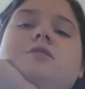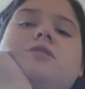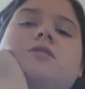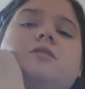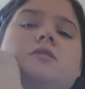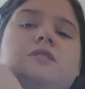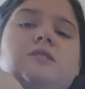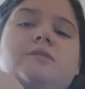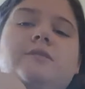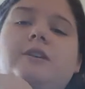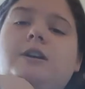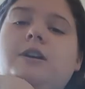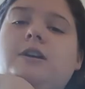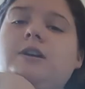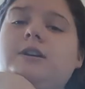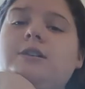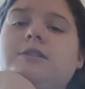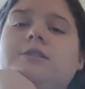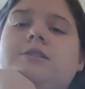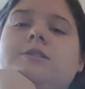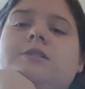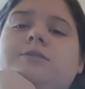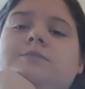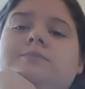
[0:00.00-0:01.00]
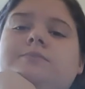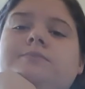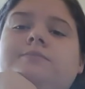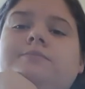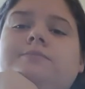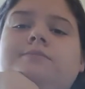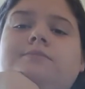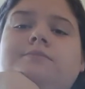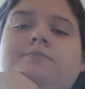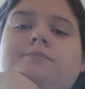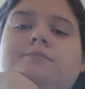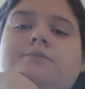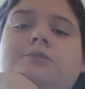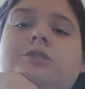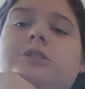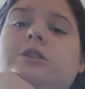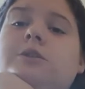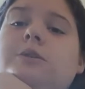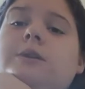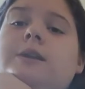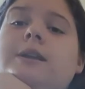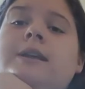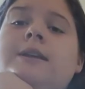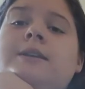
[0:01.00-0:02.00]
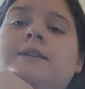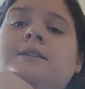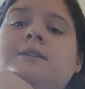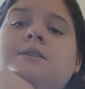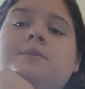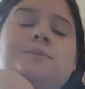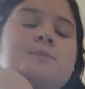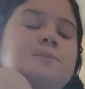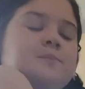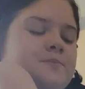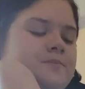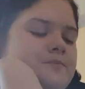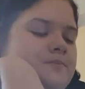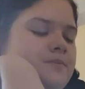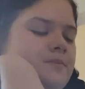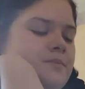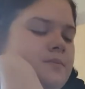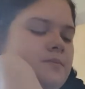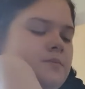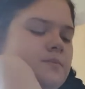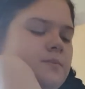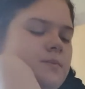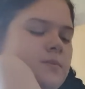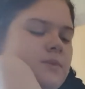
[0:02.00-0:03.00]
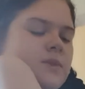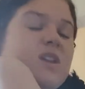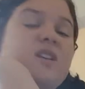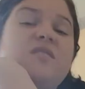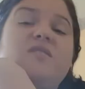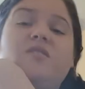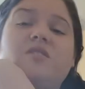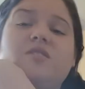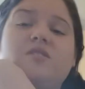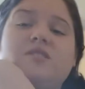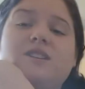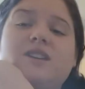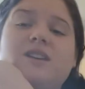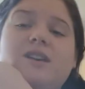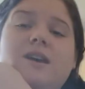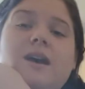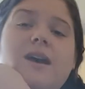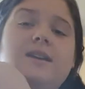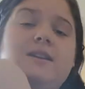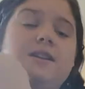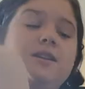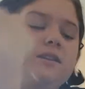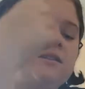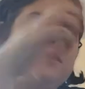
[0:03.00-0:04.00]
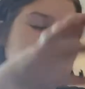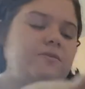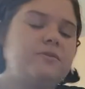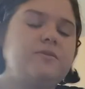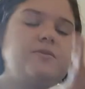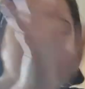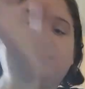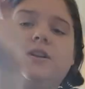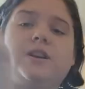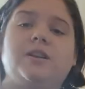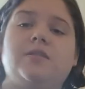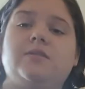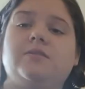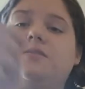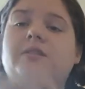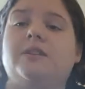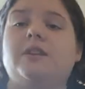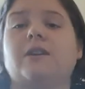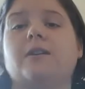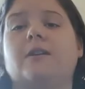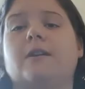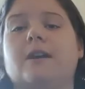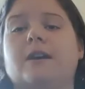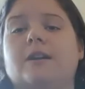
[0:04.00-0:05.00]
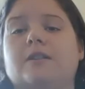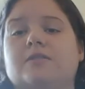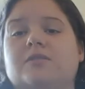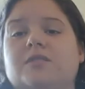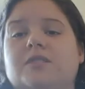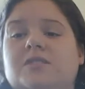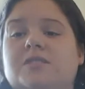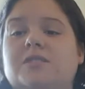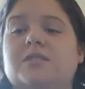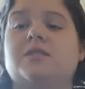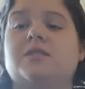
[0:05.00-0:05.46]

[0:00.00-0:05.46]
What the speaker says: to do something, guys. Do you know what it is? I forgot to add in the fucking vanilla extract,